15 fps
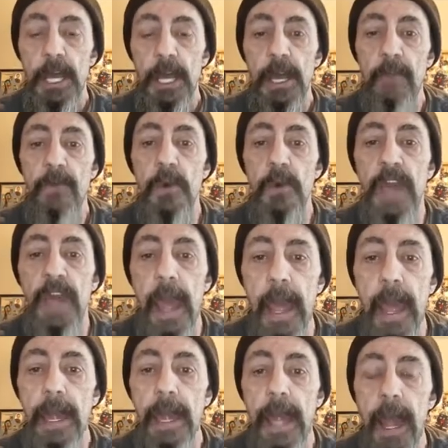If you
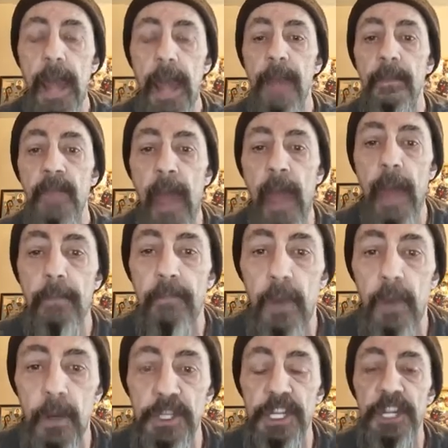can't name that
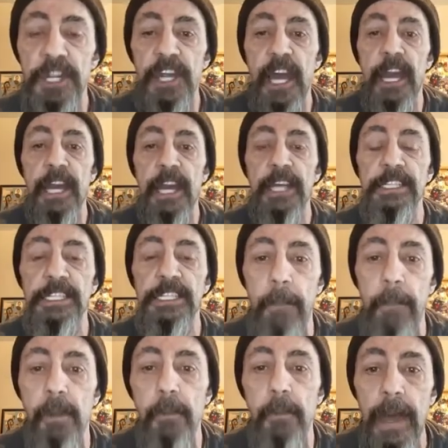person, then it is
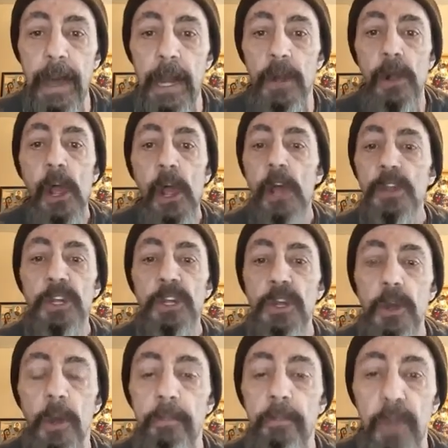supplemental to
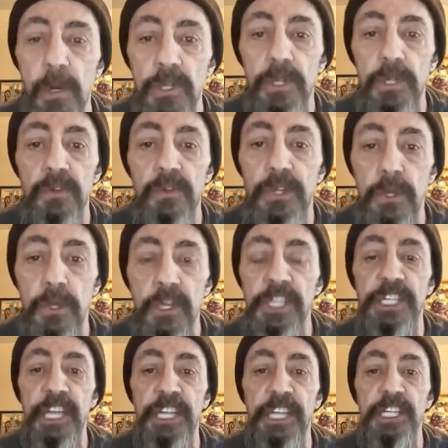your personal
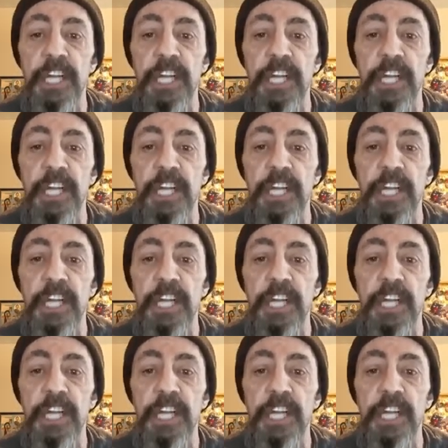jurisdiction